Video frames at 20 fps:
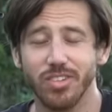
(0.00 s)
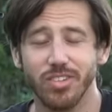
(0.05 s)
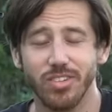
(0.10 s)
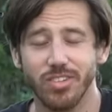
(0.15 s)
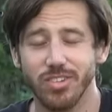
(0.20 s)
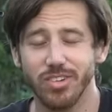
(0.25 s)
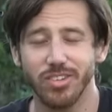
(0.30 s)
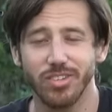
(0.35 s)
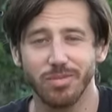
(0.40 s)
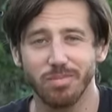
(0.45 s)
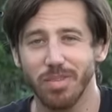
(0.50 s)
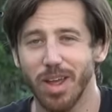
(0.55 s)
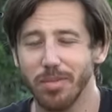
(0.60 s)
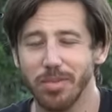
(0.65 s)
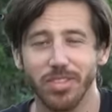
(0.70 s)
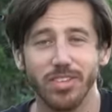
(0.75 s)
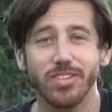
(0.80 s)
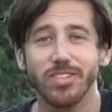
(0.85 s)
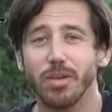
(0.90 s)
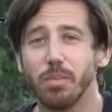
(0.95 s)
It's just, I
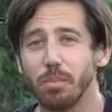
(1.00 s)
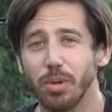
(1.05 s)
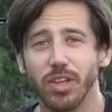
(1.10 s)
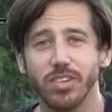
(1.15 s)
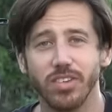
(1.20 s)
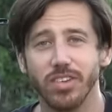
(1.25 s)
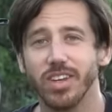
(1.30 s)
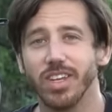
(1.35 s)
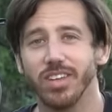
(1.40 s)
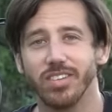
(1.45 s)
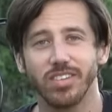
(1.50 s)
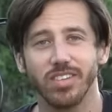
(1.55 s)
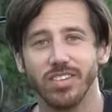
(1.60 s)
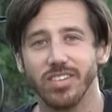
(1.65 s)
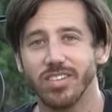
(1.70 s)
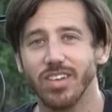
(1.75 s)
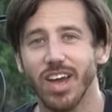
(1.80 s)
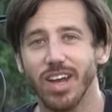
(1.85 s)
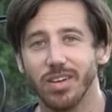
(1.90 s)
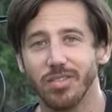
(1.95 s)
mean, the simplicity is,
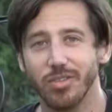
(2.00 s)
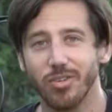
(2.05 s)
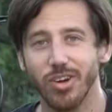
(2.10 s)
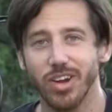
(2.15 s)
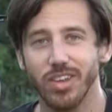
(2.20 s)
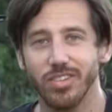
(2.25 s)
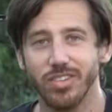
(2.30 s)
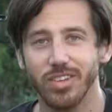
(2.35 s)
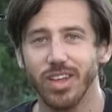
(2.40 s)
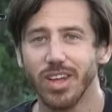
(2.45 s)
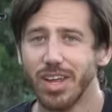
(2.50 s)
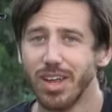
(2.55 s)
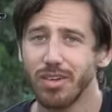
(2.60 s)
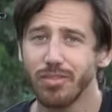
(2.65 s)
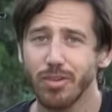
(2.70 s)
is kind of crazy.